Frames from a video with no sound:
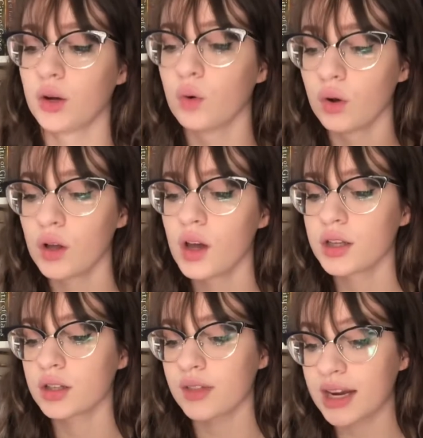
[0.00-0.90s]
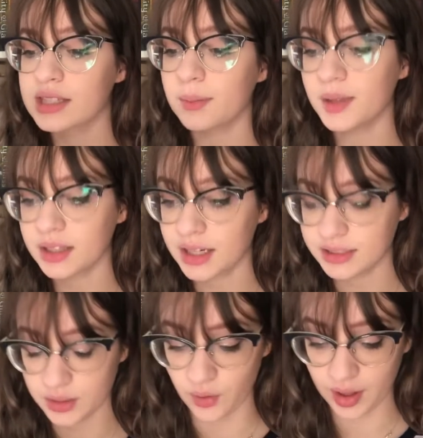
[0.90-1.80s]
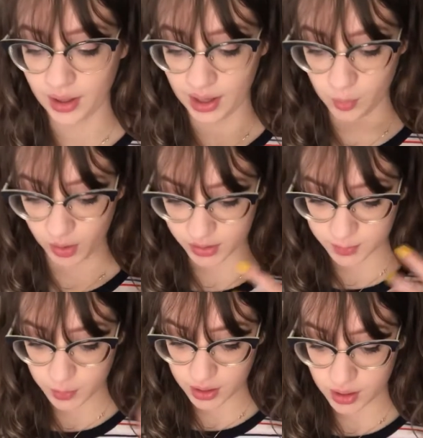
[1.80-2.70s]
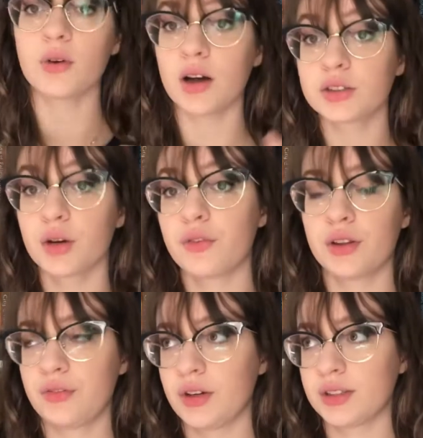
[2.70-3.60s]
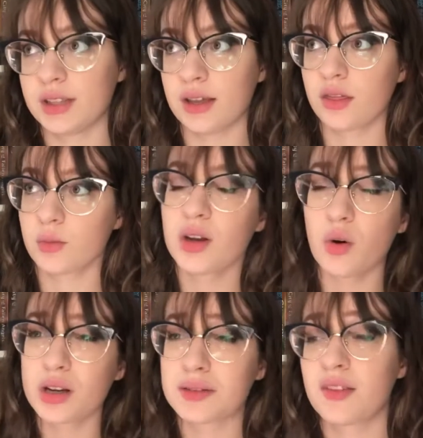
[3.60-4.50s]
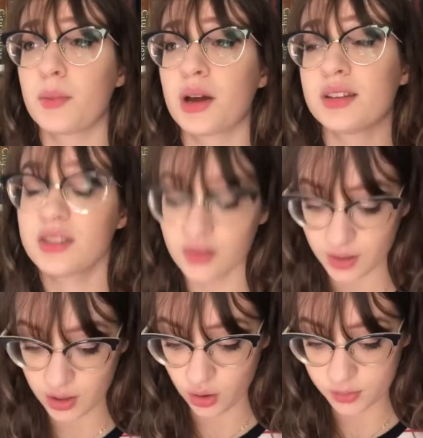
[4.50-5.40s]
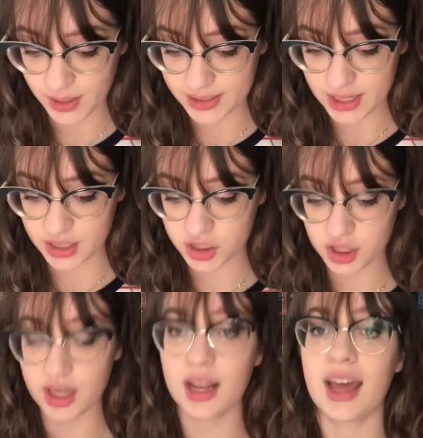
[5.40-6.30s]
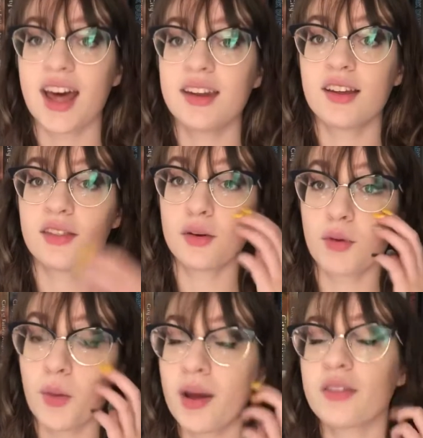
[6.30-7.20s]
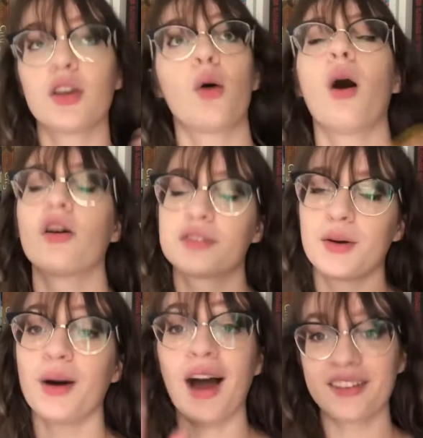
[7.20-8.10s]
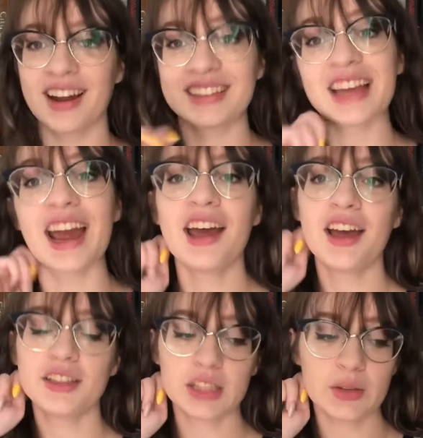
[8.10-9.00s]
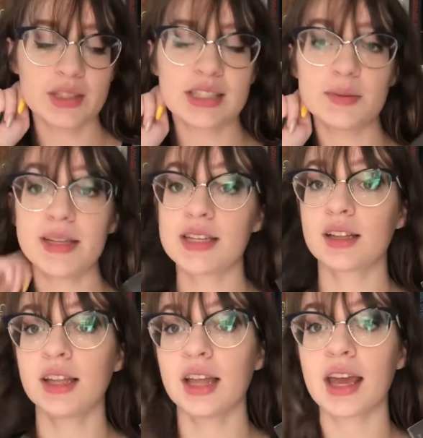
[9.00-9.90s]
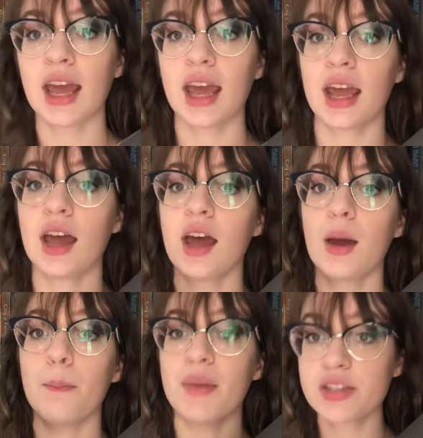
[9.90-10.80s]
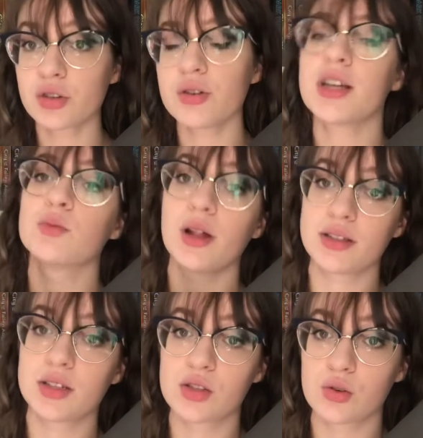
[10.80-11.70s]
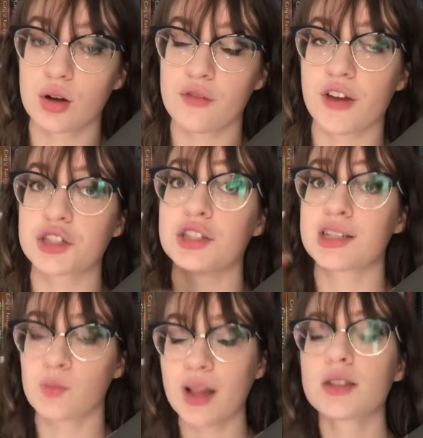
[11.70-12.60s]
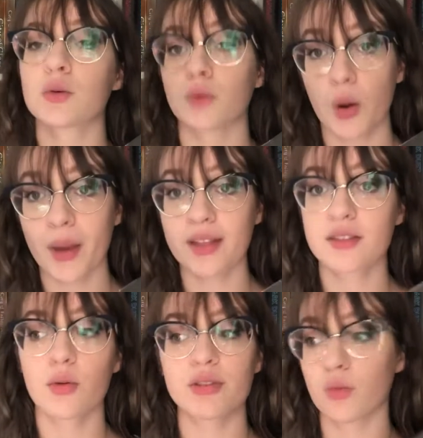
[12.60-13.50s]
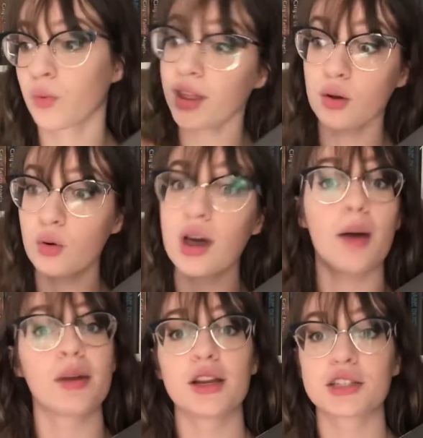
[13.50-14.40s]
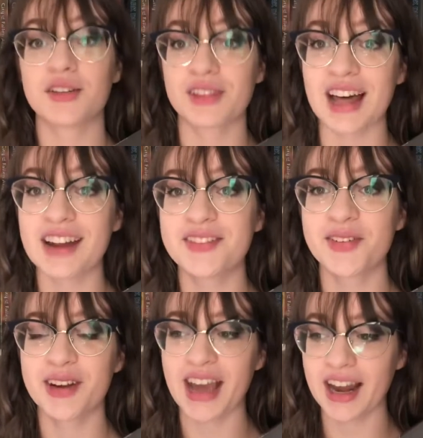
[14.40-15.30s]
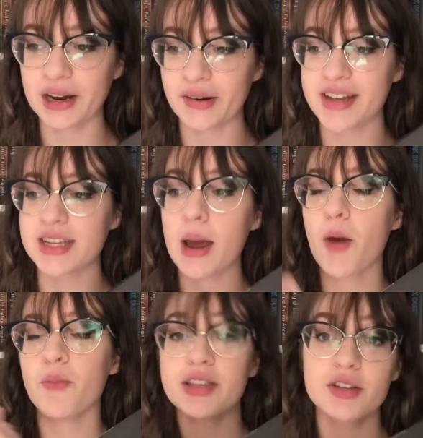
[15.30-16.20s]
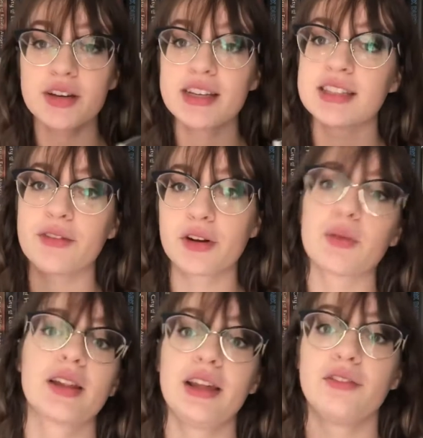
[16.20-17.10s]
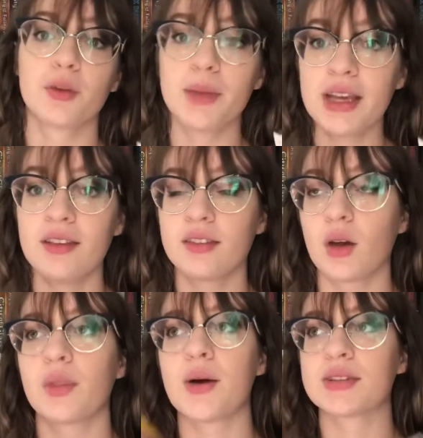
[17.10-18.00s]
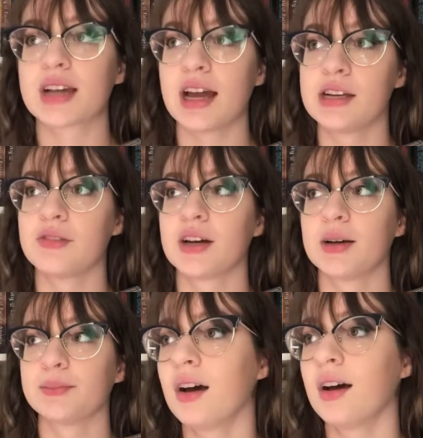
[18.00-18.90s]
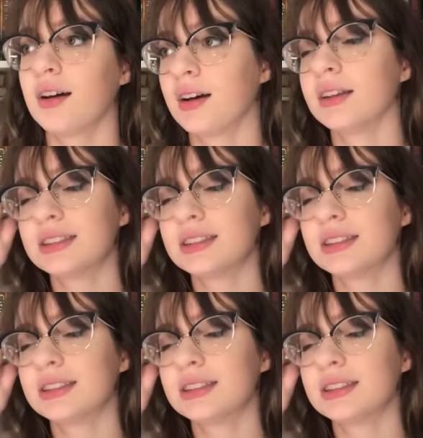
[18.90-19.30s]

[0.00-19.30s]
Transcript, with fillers: cool. So that is something that I did really like about this book. Also for the first like three quarters of the book, it didn't really hold my attention, and the romance, so also I forgot to say, so this is basically like a mystery as well as historical fiction as well as a romance. So it's a really cool combination of a lot of different categories. Mystery is never really for me, so that was kind of um. a